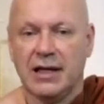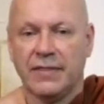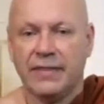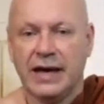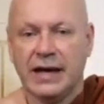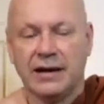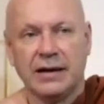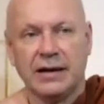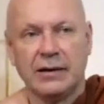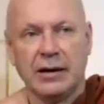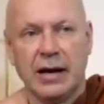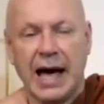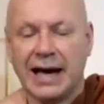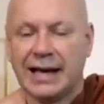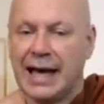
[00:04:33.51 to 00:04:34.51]
then
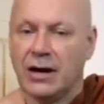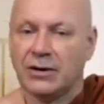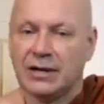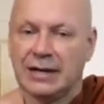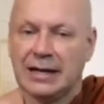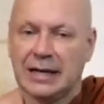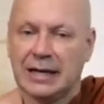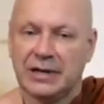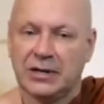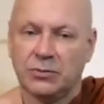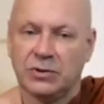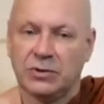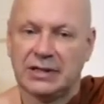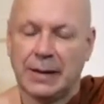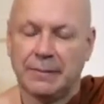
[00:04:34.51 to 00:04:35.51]
hang out a little bit
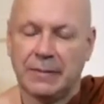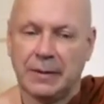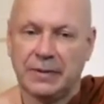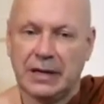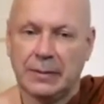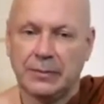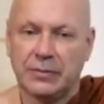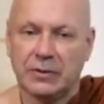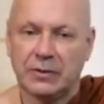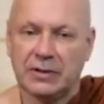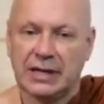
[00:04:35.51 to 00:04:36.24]
with Dhamma people.